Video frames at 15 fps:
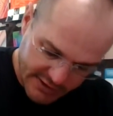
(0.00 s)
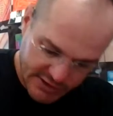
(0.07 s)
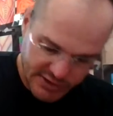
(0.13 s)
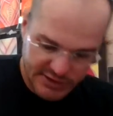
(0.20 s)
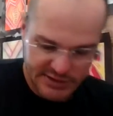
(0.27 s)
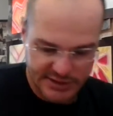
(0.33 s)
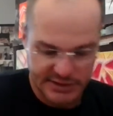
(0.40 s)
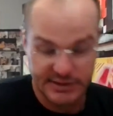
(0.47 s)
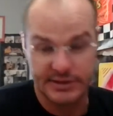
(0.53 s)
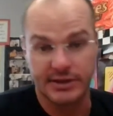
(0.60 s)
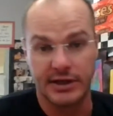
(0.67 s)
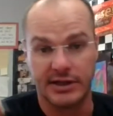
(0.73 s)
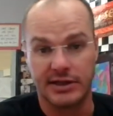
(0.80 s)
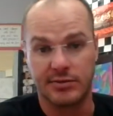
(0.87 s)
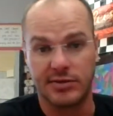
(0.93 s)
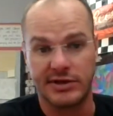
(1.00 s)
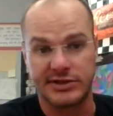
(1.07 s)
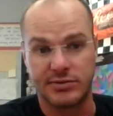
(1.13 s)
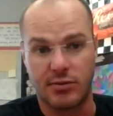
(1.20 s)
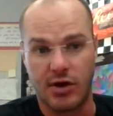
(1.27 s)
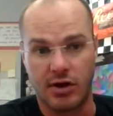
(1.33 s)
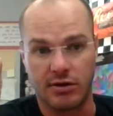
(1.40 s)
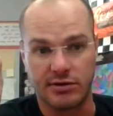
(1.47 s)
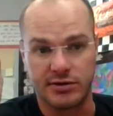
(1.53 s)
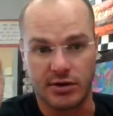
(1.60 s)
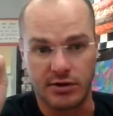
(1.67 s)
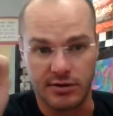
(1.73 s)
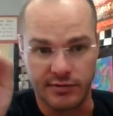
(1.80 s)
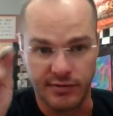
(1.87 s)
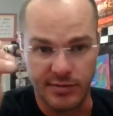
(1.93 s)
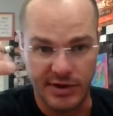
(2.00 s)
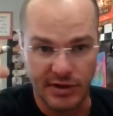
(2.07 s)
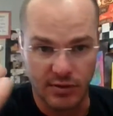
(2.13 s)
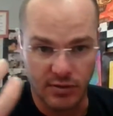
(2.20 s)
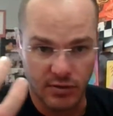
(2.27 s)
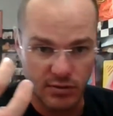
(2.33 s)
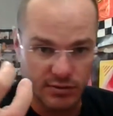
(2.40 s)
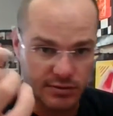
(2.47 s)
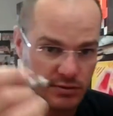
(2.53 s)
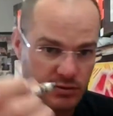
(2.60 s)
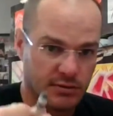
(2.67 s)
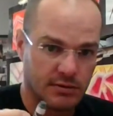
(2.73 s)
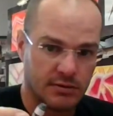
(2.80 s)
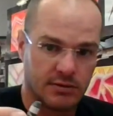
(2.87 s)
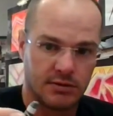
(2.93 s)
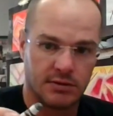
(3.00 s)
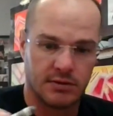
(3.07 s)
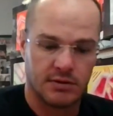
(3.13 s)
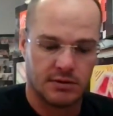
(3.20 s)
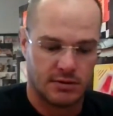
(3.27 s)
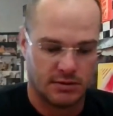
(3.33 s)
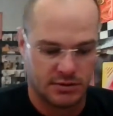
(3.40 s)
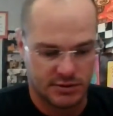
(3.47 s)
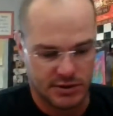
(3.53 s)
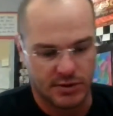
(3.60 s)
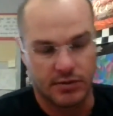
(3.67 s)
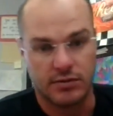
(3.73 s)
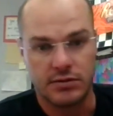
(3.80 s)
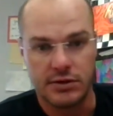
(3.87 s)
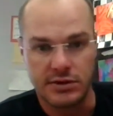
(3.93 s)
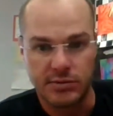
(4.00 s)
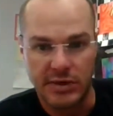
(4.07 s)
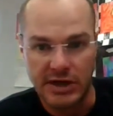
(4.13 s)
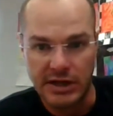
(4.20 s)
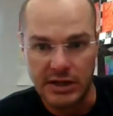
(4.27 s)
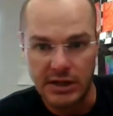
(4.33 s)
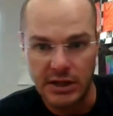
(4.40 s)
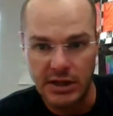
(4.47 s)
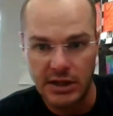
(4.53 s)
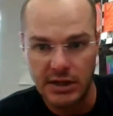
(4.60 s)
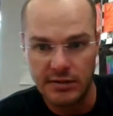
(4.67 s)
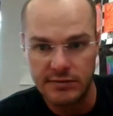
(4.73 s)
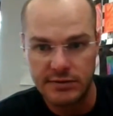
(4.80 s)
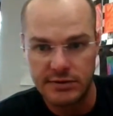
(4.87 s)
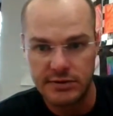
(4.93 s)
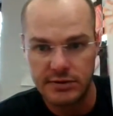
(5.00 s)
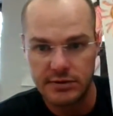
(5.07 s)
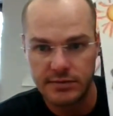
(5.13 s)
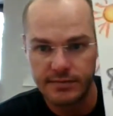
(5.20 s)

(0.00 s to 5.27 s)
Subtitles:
It just is a little bit smaller. It's harder for me to hold. So here's my gloves.